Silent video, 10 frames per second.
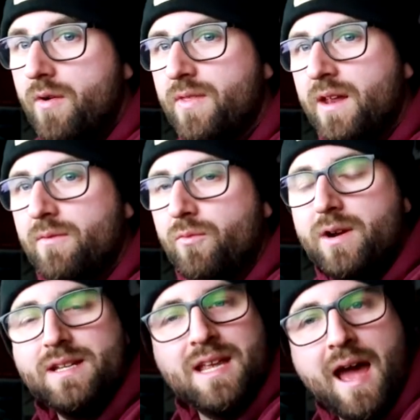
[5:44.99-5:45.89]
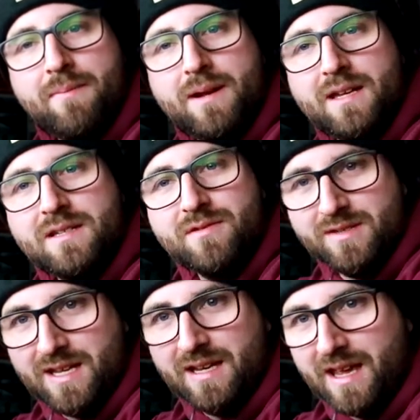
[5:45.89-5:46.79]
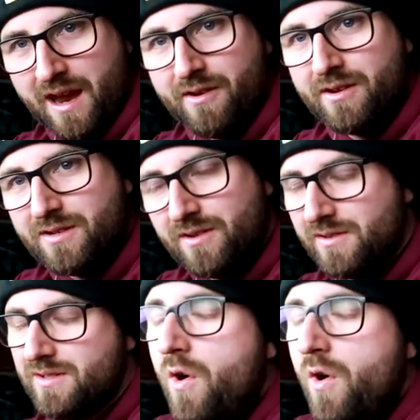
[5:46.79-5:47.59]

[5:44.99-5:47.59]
than what is happening to said characters.